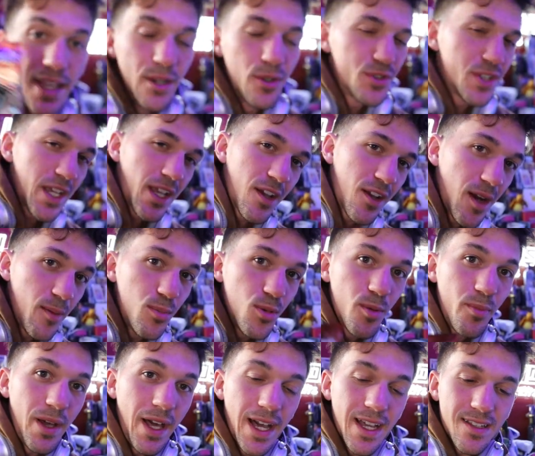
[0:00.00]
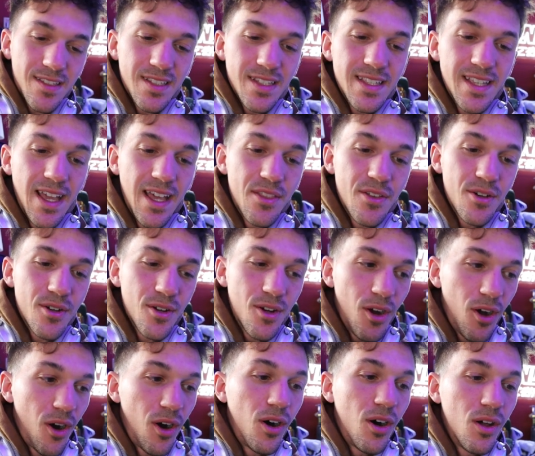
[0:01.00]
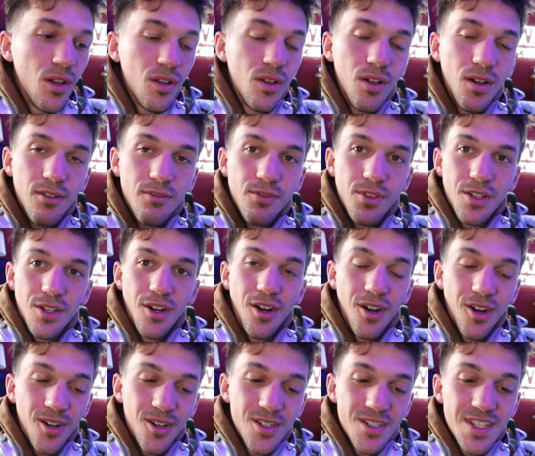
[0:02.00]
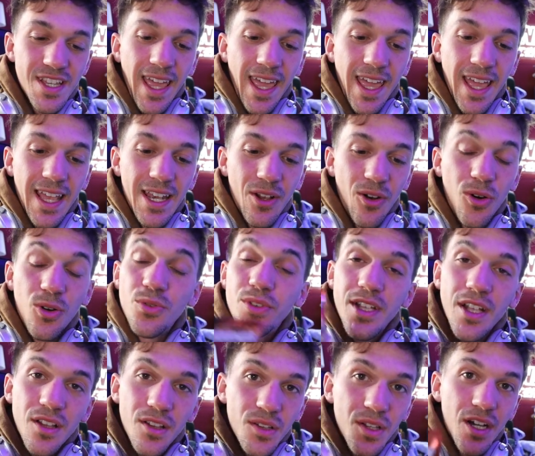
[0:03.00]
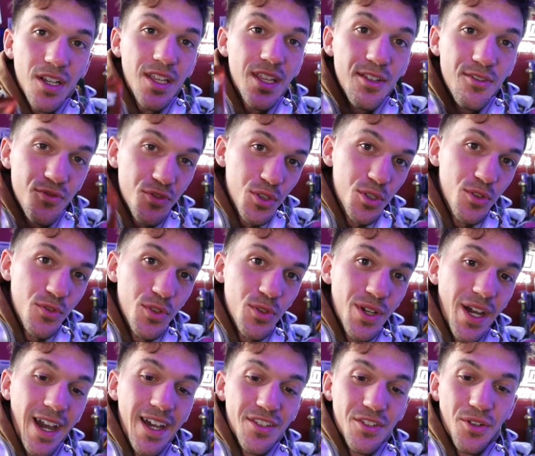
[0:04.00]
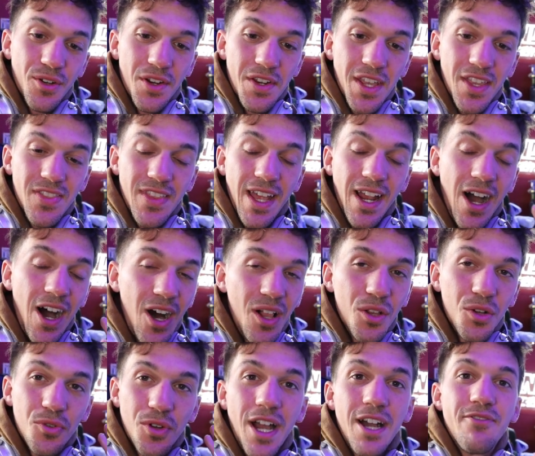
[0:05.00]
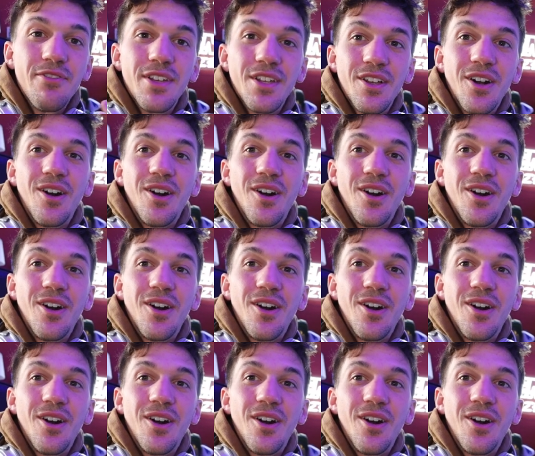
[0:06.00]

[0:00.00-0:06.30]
it'll take a couple of packs to gather all of the cards, and only a lucky few of you guys are gonna get that holographic